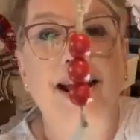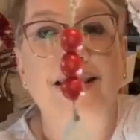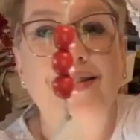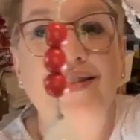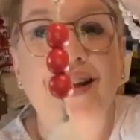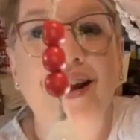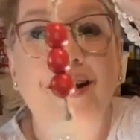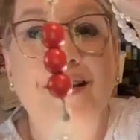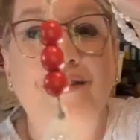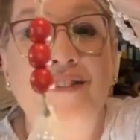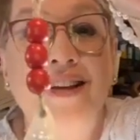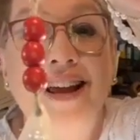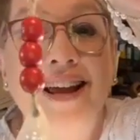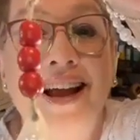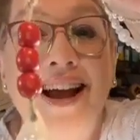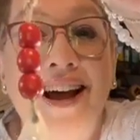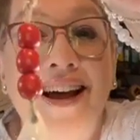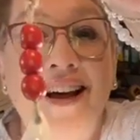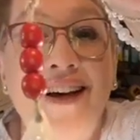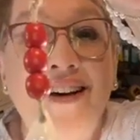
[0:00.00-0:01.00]
And there we
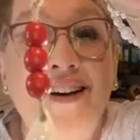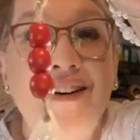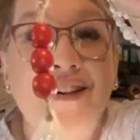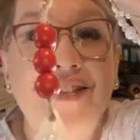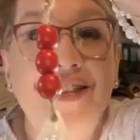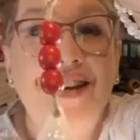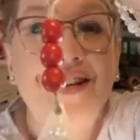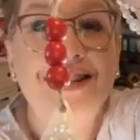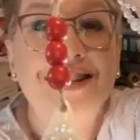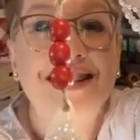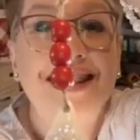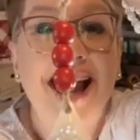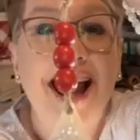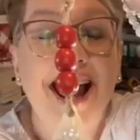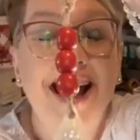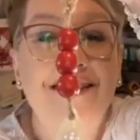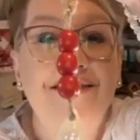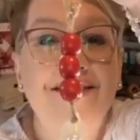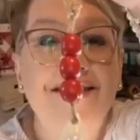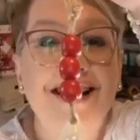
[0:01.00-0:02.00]
go. There's
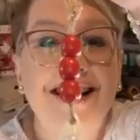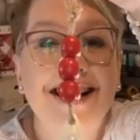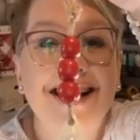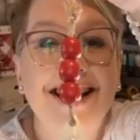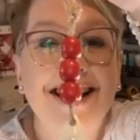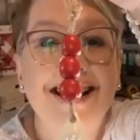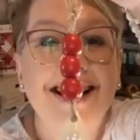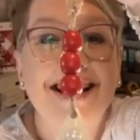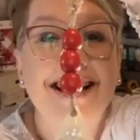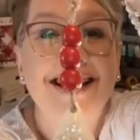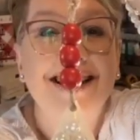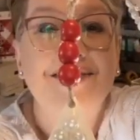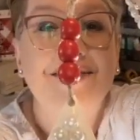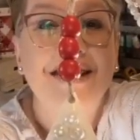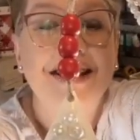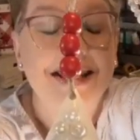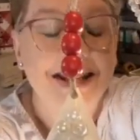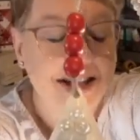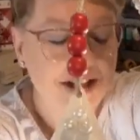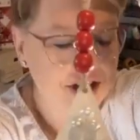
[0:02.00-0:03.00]
that one.
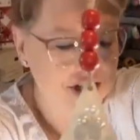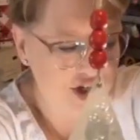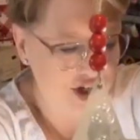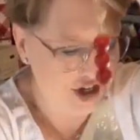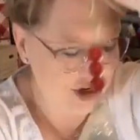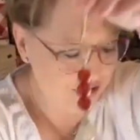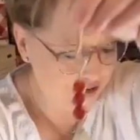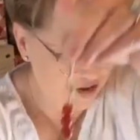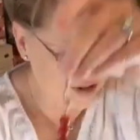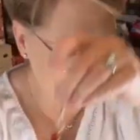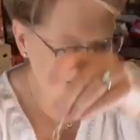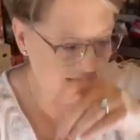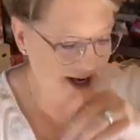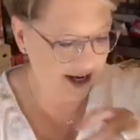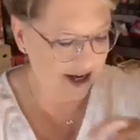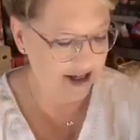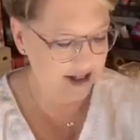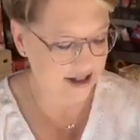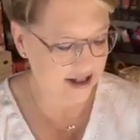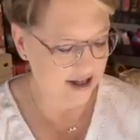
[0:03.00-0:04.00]
We did two
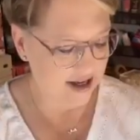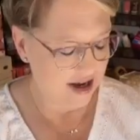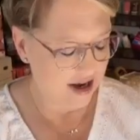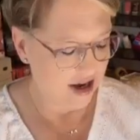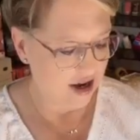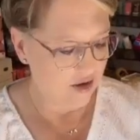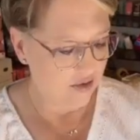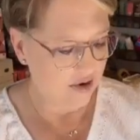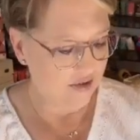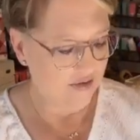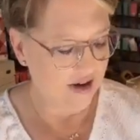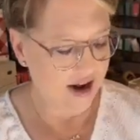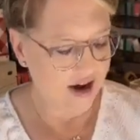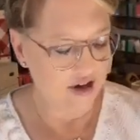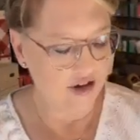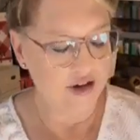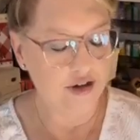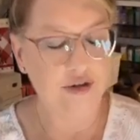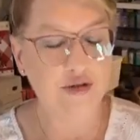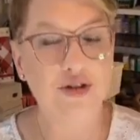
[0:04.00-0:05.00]
things. We've
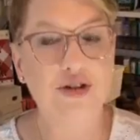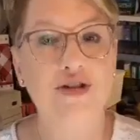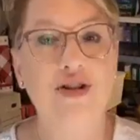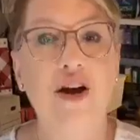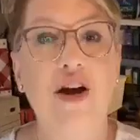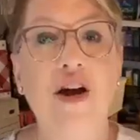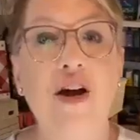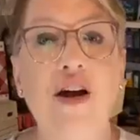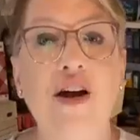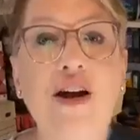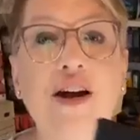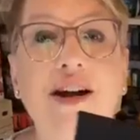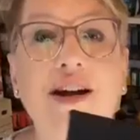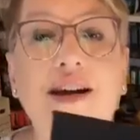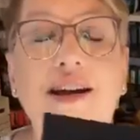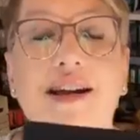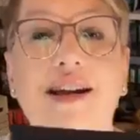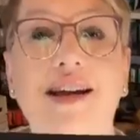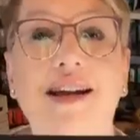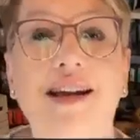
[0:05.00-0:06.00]
got our little
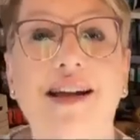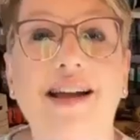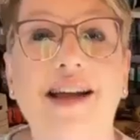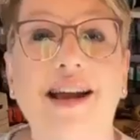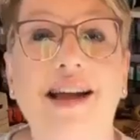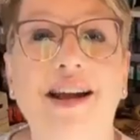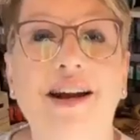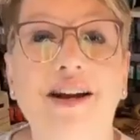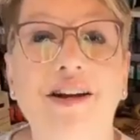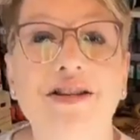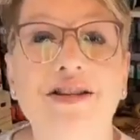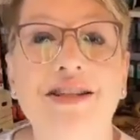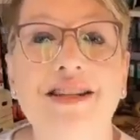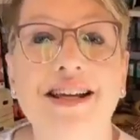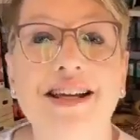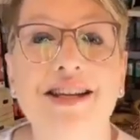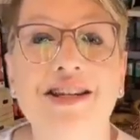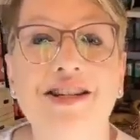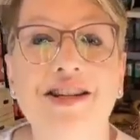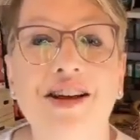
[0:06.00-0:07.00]
star and our
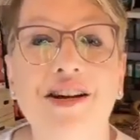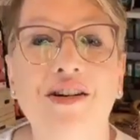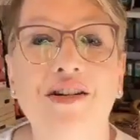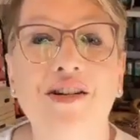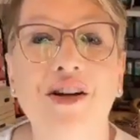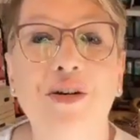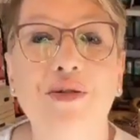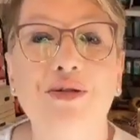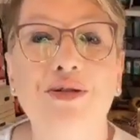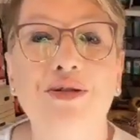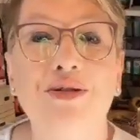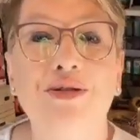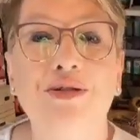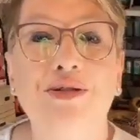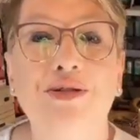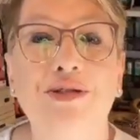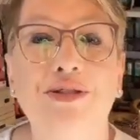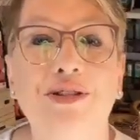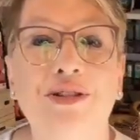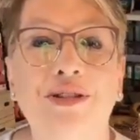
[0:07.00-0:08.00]
seashell
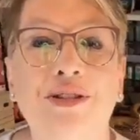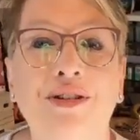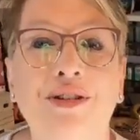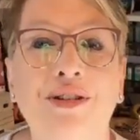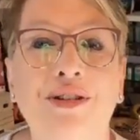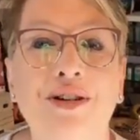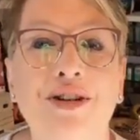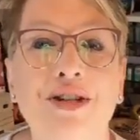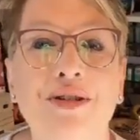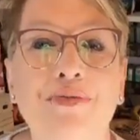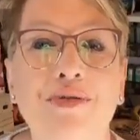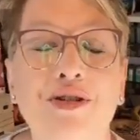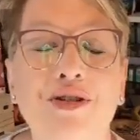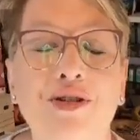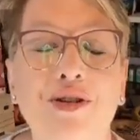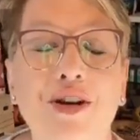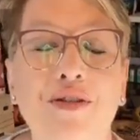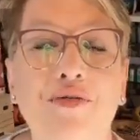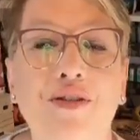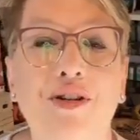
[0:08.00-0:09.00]
coastal
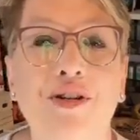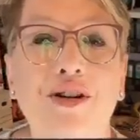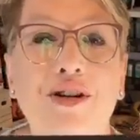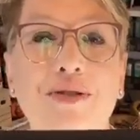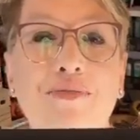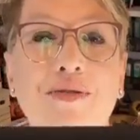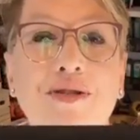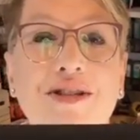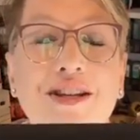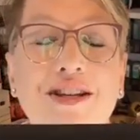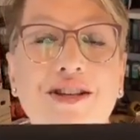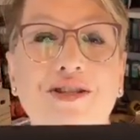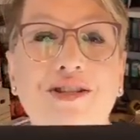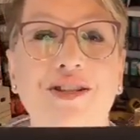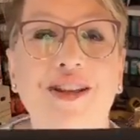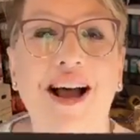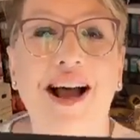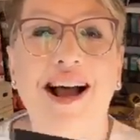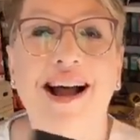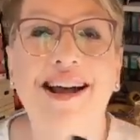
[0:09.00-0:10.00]
Christmas tree for Christmas in
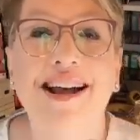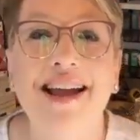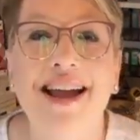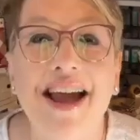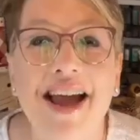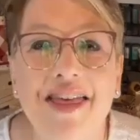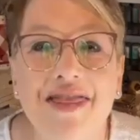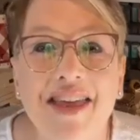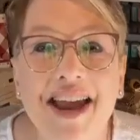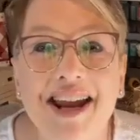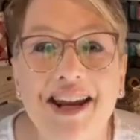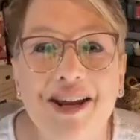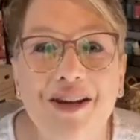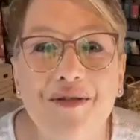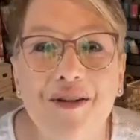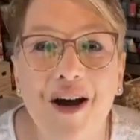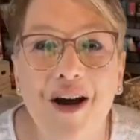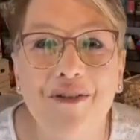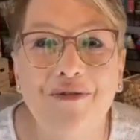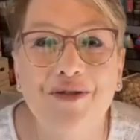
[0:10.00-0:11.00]
July. Thank
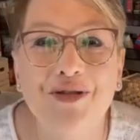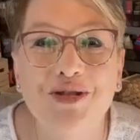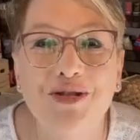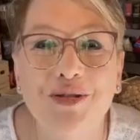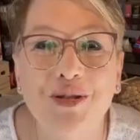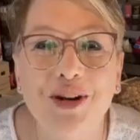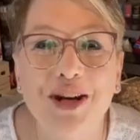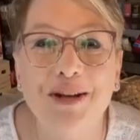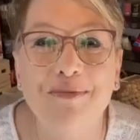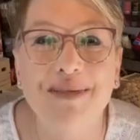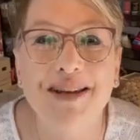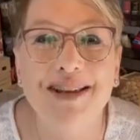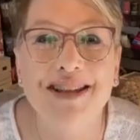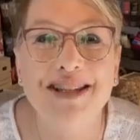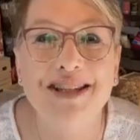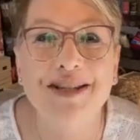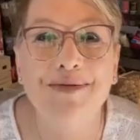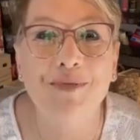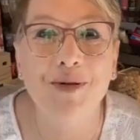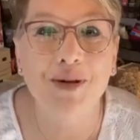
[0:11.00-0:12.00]
you all for joining me
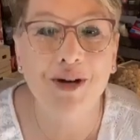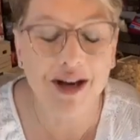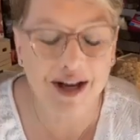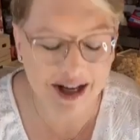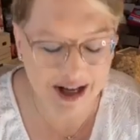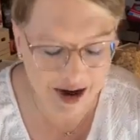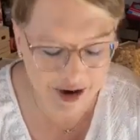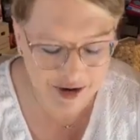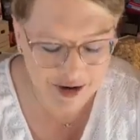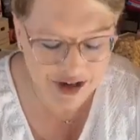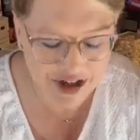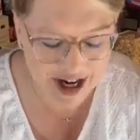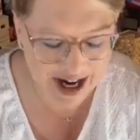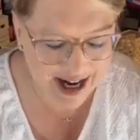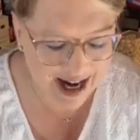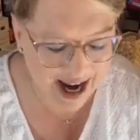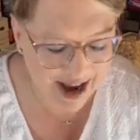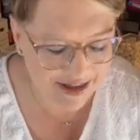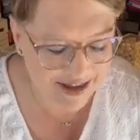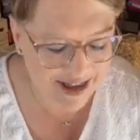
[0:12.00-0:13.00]
this morning. Go
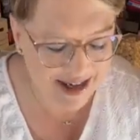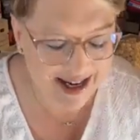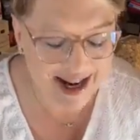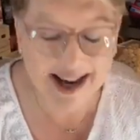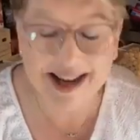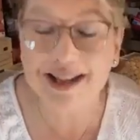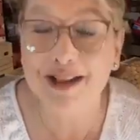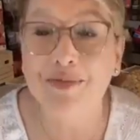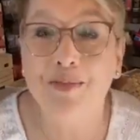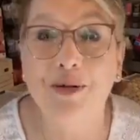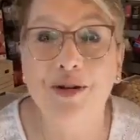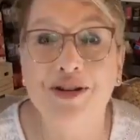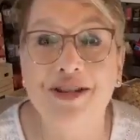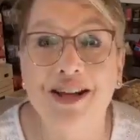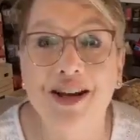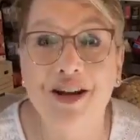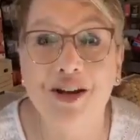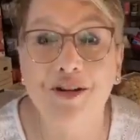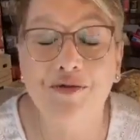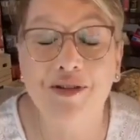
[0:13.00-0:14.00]
check out the next
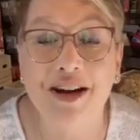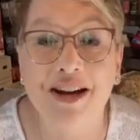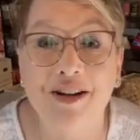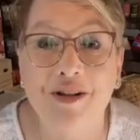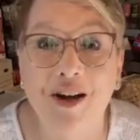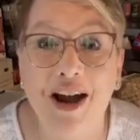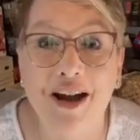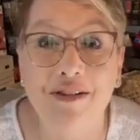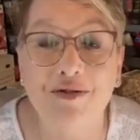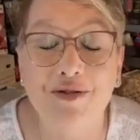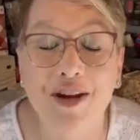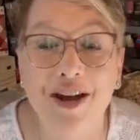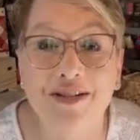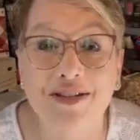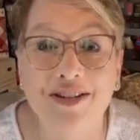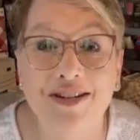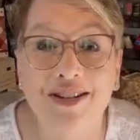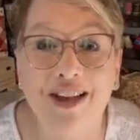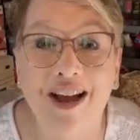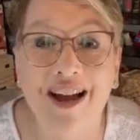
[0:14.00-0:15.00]
presenter in Craft
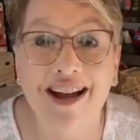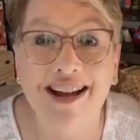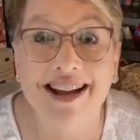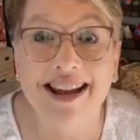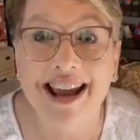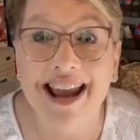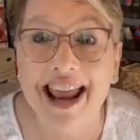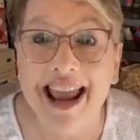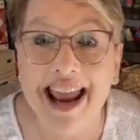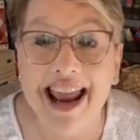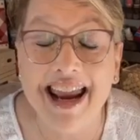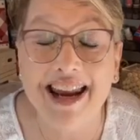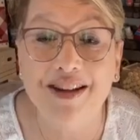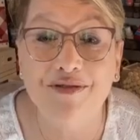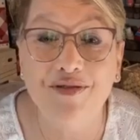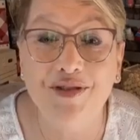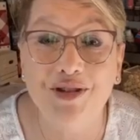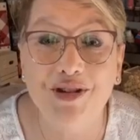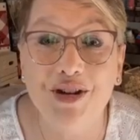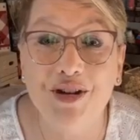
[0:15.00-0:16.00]
Round the Clock.
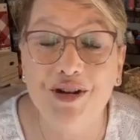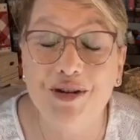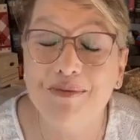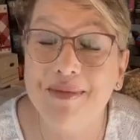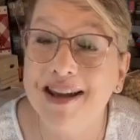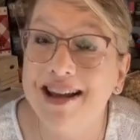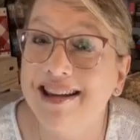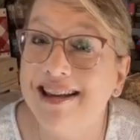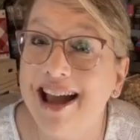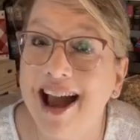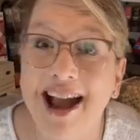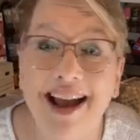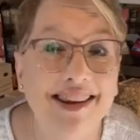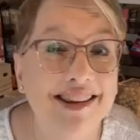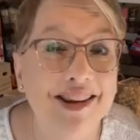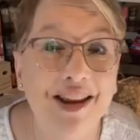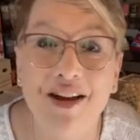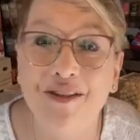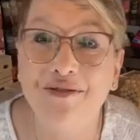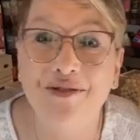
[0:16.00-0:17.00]
And if you're new to me,
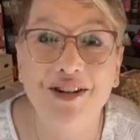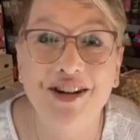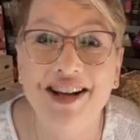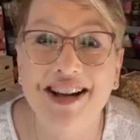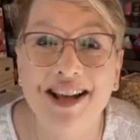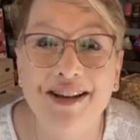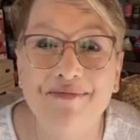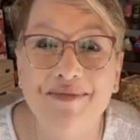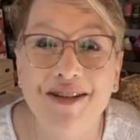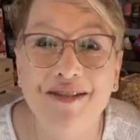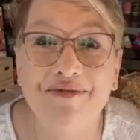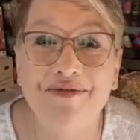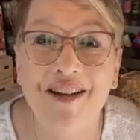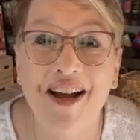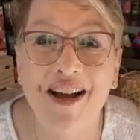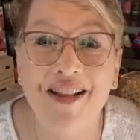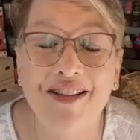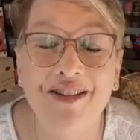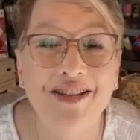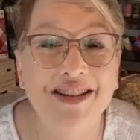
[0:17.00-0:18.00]
I'd love for you to give me a
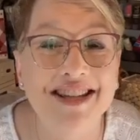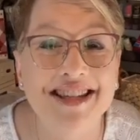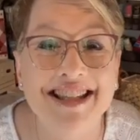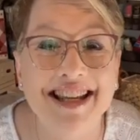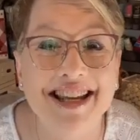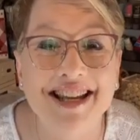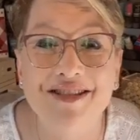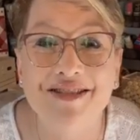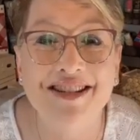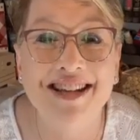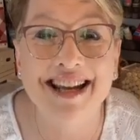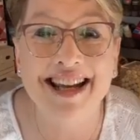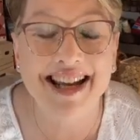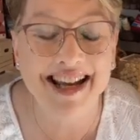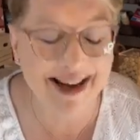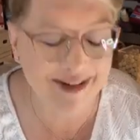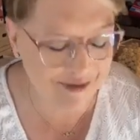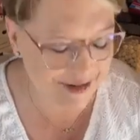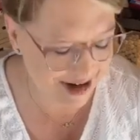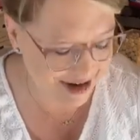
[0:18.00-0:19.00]
follow and see you
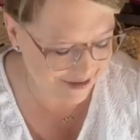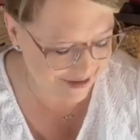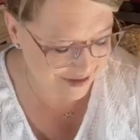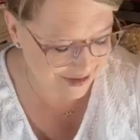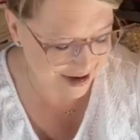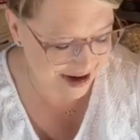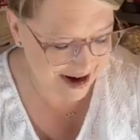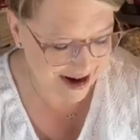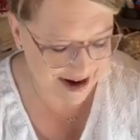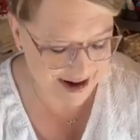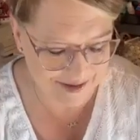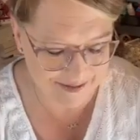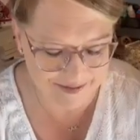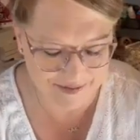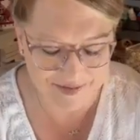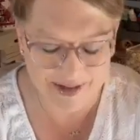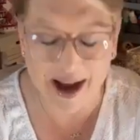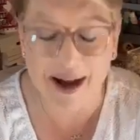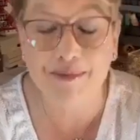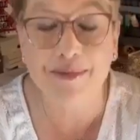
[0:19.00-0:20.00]
again whenever
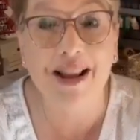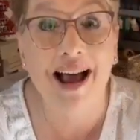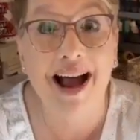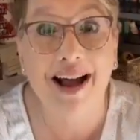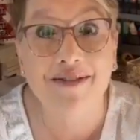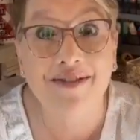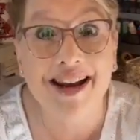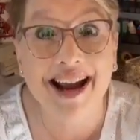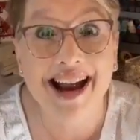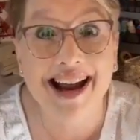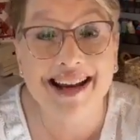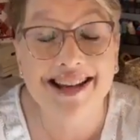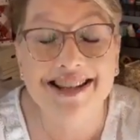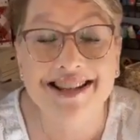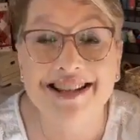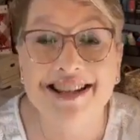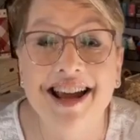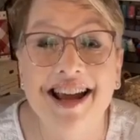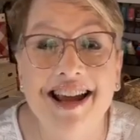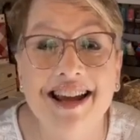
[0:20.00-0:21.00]
I'm live
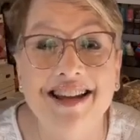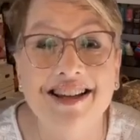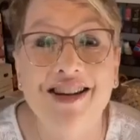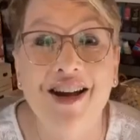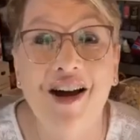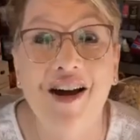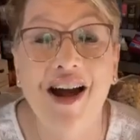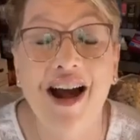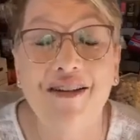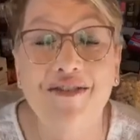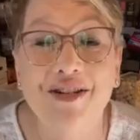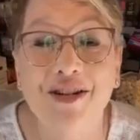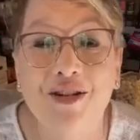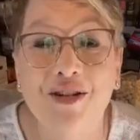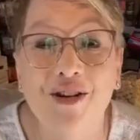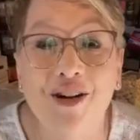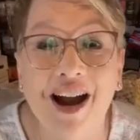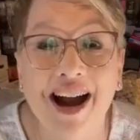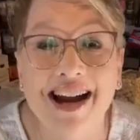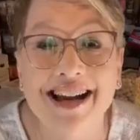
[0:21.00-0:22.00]
next. Y'all have a
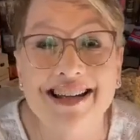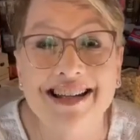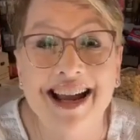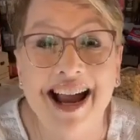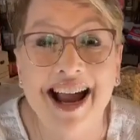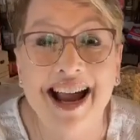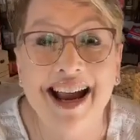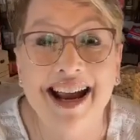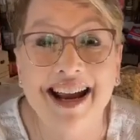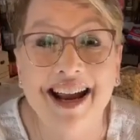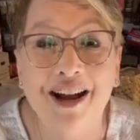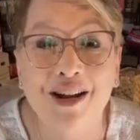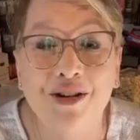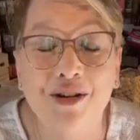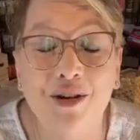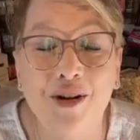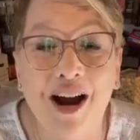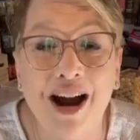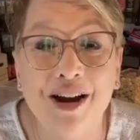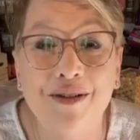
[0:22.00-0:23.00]
great day, a
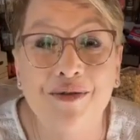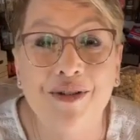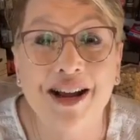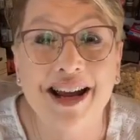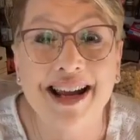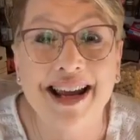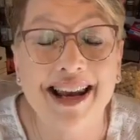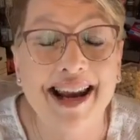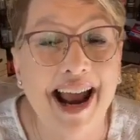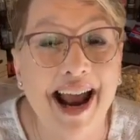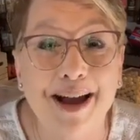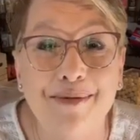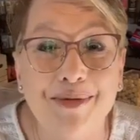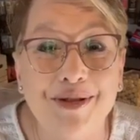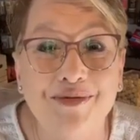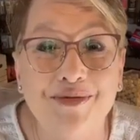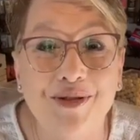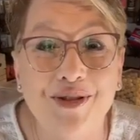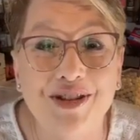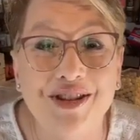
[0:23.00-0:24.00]
great week, and
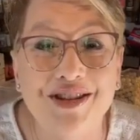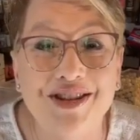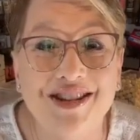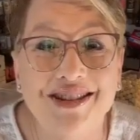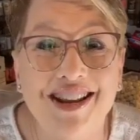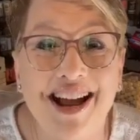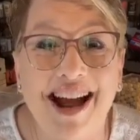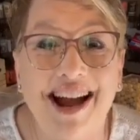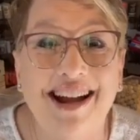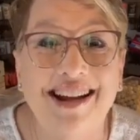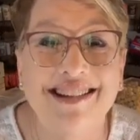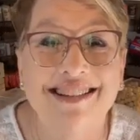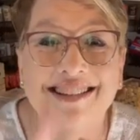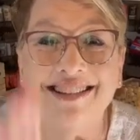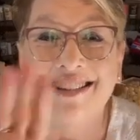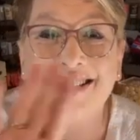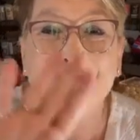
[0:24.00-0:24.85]
happy 4th of July.